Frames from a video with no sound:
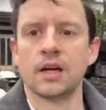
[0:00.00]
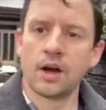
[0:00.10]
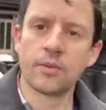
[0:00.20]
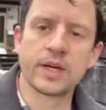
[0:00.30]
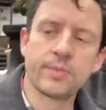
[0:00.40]

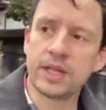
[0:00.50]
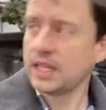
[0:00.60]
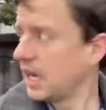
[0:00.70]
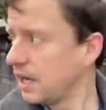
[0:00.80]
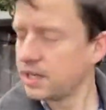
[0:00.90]
be completely
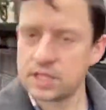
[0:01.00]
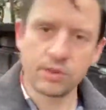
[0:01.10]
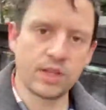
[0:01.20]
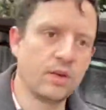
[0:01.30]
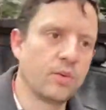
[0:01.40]
honest
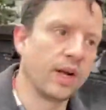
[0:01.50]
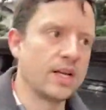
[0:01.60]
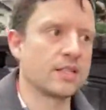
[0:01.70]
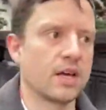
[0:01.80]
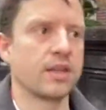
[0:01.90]
with you. When I
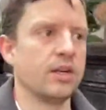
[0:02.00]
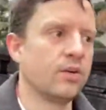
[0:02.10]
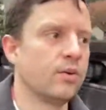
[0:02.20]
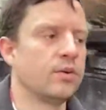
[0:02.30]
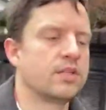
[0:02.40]
saw the
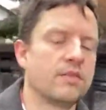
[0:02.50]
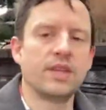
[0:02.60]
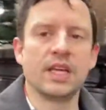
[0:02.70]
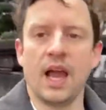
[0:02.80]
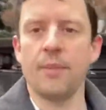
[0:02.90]
news of the
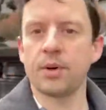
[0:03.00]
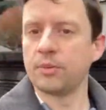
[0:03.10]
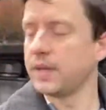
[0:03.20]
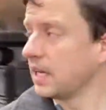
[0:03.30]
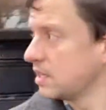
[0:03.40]
Capitol
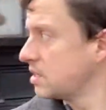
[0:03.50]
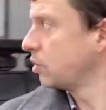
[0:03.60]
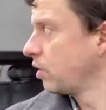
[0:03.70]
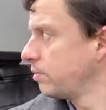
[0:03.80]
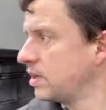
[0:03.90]
being
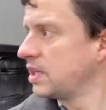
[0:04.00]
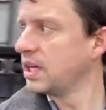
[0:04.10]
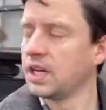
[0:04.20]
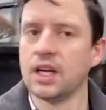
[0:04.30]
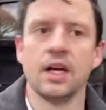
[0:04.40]
stormed
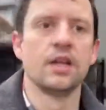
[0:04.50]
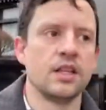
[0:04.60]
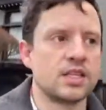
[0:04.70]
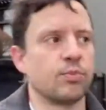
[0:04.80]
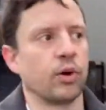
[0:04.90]

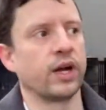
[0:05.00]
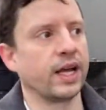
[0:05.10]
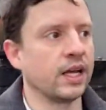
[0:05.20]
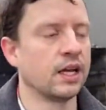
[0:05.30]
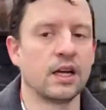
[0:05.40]
this morning
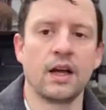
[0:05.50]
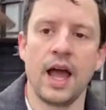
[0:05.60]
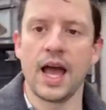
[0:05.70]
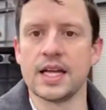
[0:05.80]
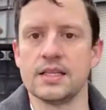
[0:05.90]

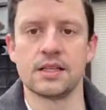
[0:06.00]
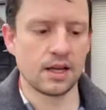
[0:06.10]
and